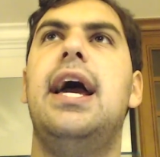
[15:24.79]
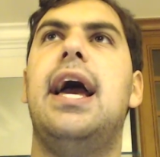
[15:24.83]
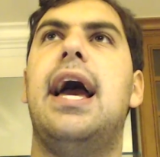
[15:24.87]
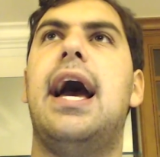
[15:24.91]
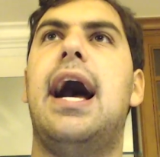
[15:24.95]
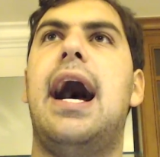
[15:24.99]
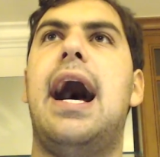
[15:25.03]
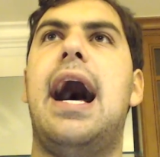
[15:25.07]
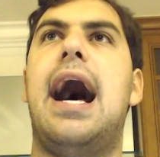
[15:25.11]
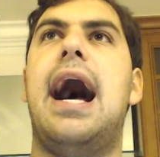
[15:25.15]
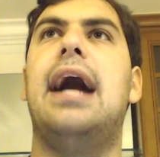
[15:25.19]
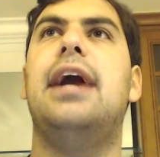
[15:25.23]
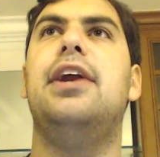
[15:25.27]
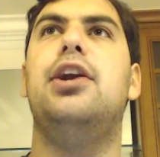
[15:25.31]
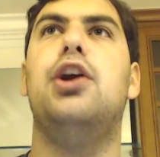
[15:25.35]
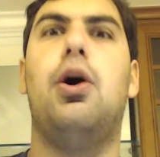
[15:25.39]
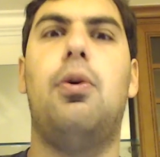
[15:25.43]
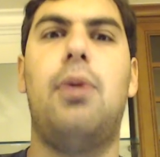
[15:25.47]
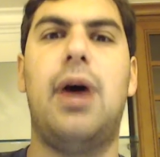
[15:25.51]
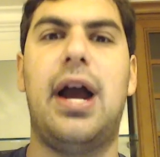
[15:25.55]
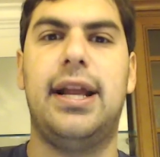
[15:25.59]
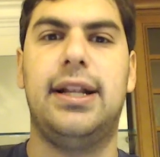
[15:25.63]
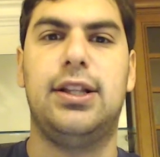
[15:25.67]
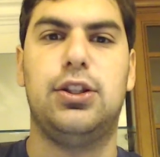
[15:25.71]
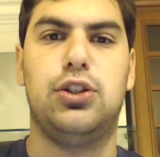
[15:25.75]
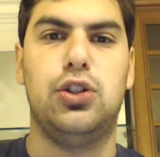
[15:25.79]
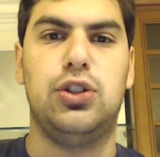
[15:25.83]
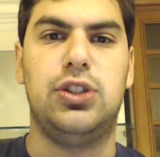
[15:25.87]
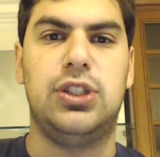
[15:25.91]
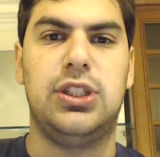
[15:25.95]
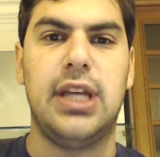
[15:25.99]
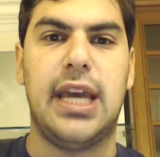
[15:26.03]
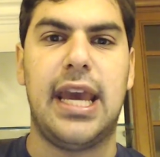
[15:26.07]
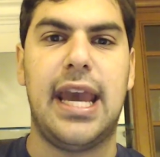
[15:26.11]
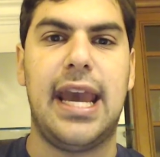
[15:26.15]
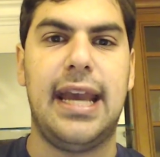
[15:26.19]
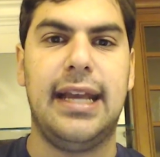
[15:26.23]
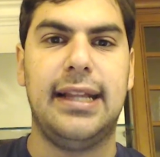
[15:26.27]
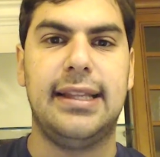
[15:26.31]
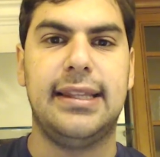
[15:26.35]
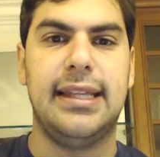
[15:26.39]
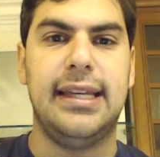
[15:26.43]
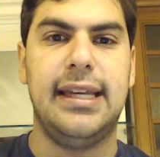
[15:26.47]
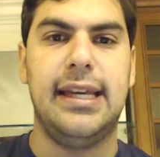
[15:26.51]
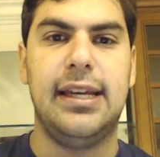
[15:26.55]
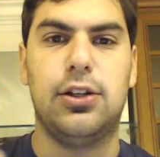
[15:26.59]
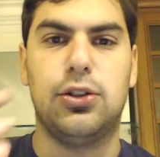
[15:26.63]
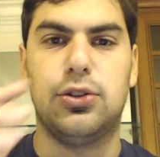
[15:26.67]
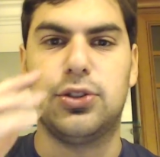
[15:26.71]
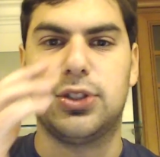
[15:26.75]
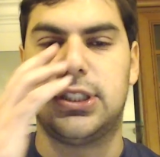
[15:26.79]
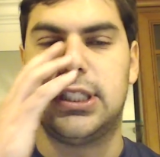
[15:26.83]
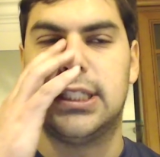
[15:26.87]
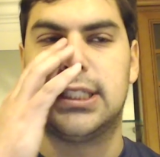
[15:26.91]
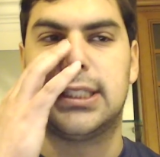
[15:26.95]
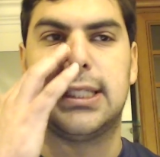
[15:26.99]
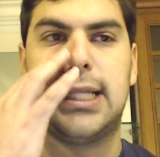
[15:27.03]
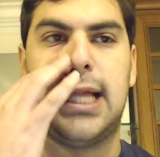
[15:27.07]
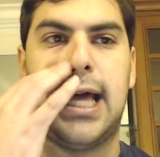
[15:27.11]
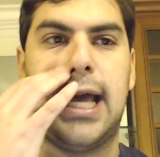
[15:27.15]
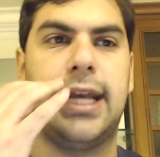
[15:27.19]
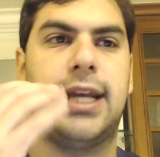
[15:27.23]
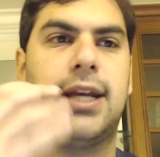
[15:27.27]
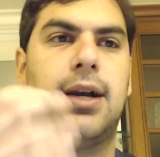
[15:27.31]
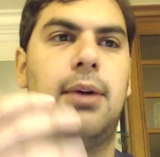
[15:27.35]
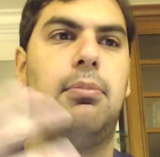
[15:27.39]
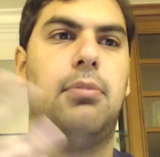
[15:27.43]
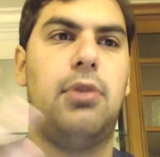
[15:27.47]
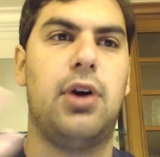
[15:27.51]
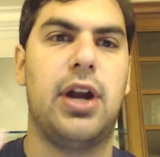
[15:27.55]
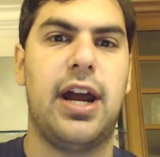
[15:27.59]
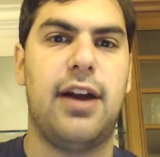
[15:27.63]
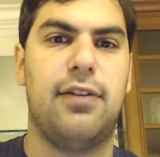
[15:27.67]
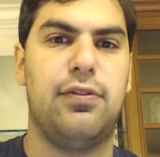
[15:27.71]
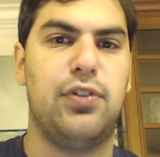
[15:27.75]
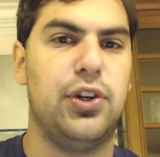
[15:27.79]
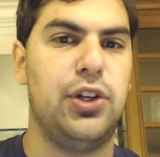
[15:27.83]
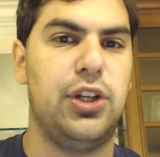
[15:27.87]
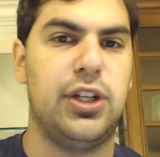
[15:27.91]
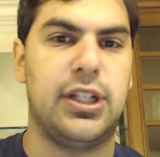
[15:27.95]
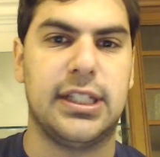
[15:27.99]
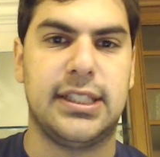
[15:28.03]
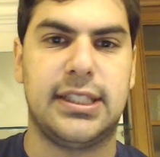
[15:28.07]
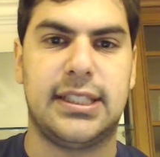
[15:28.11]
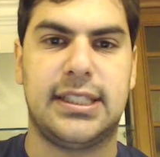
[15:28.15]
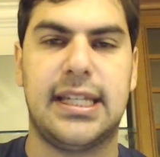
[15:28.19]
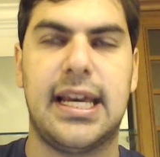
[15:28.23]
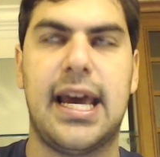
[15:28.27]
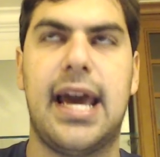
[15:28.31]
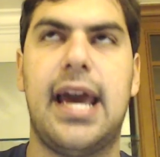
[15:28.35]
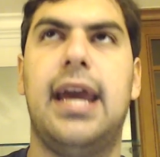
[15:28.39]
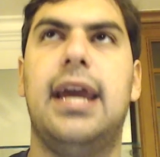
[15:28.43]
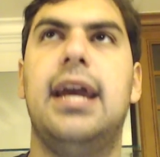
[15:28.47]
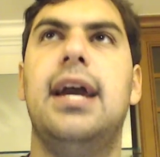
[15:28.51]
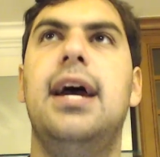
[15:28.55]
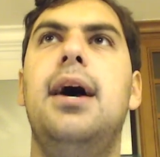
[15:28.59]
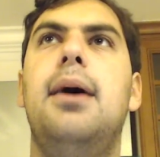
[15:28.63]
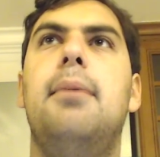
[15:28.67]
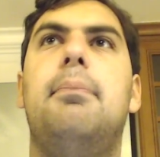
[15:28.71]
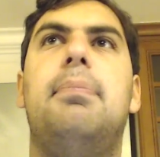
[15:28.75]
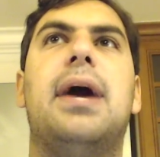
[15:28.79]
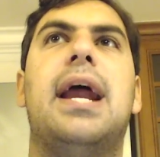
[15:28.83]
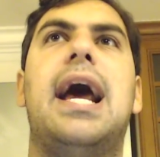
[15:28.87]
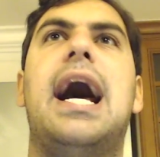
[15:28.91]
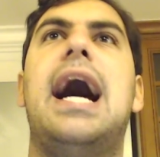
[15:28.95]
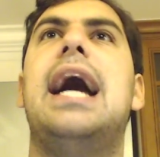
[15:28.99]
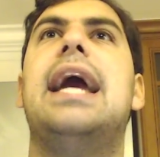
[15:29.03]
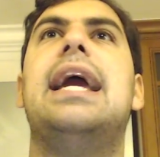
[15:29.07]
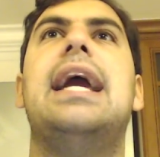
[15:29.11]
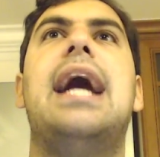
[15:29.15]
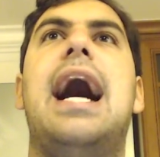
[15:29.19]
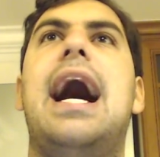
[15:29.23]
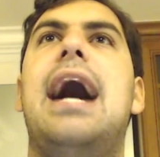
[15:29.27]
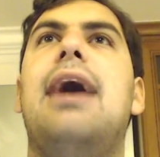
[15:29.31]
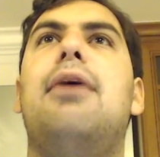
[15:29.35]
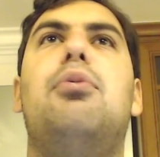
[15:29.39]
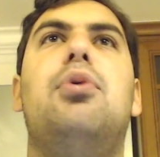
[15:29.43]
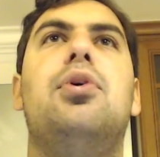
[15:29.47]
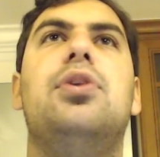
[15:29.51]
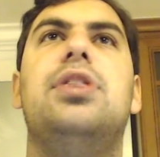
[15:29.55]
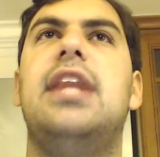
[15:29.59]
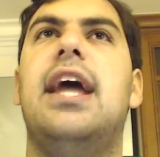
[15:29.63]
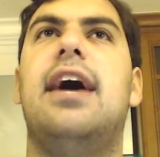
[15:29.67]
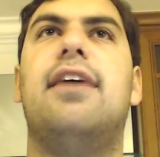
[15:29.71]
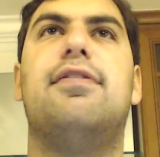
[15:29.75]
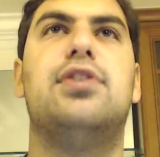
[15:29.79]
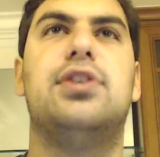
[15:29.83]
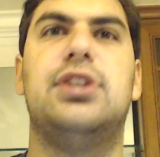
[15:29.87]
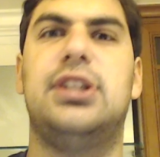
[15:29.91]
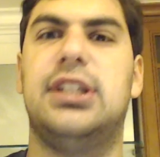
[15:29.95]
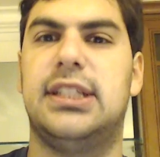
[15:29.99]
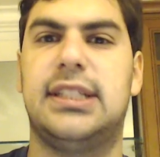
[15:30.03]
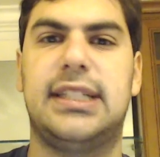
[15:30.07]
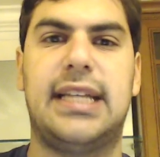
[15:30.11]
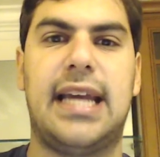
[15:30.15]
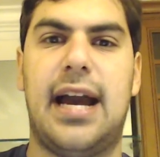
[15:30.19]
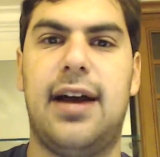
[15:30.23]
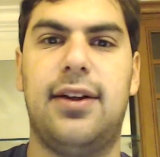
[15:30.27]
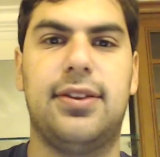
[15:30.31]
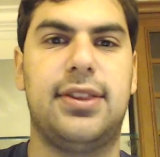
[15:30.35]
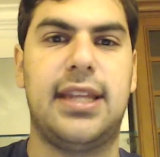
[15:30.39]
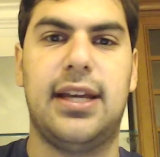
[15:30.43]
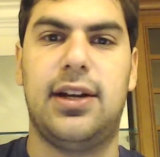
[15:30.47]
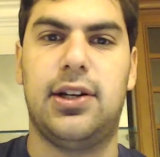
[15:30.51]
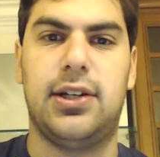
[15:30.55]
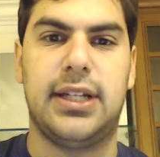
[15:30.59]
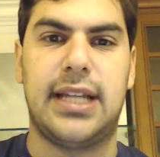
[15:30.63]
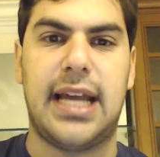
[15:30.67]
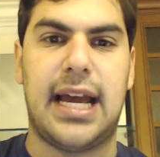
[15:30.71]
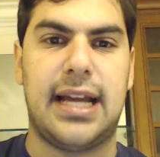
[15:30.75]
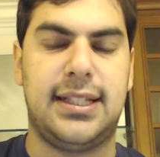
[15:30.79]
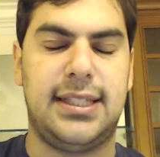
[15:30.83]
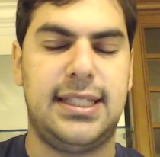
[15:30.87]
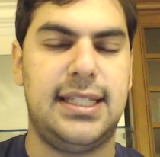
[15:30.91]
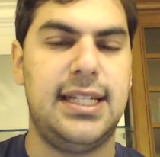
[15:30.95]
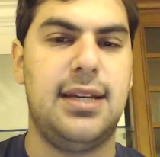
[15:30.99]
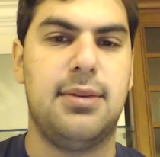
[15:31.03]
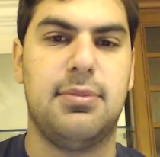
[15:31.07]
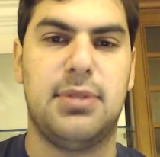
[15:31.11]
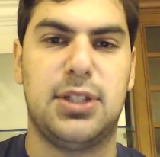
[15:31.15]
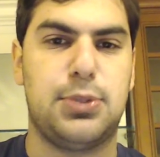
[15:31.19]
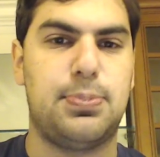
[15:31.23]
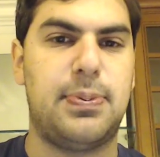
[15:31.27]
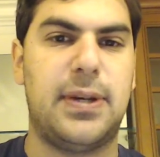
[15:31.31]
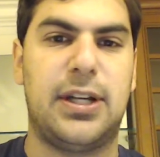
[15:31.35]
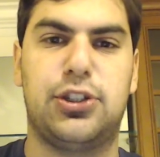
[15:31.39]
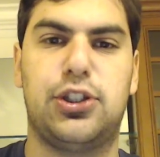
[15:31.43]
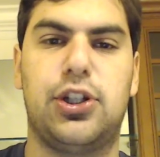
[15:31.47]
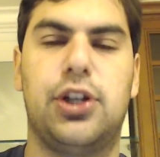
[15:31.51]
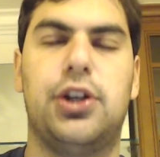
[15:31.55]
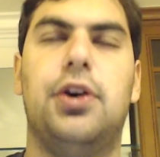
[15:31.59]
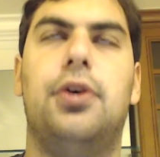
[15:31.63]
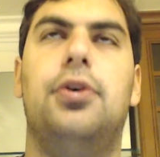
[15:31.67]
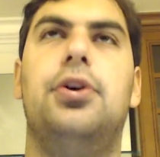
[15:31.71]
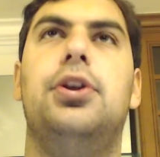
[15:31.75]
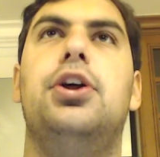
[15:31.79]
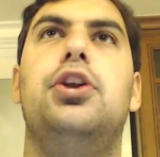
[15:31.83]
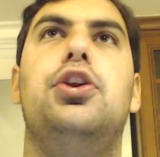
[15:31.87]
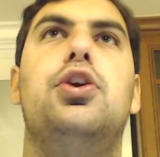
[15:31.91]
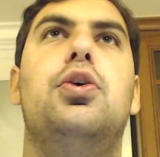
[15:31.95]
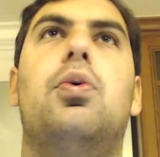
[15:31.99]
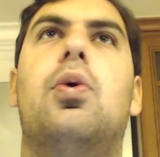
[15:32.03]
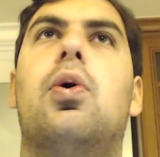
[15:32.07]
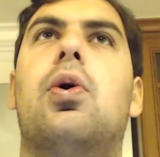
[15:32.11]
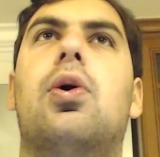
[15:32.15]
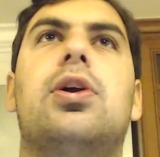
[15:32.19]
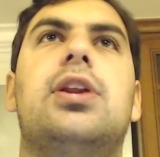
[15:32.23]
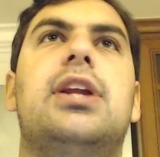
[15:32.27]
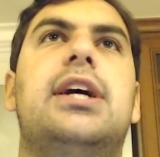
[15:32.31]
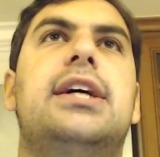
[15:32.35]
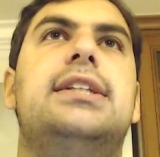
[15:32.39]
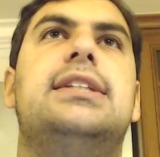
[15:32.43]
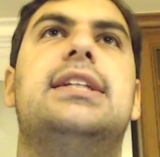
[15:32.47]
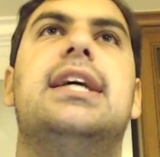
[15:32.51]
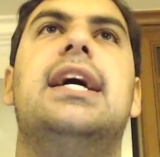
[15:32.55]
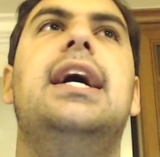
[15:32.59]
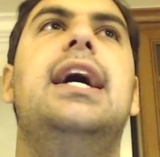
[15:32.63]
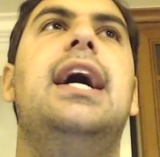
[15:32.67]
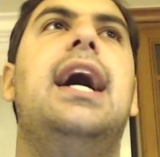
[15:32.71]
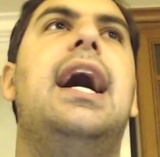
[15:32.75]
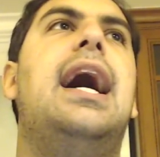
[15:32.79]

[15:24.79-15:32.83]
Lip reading: I know I hate the Eagles, dislike them, whatever you could say, but I will never discount that team, especially going to New Orleans.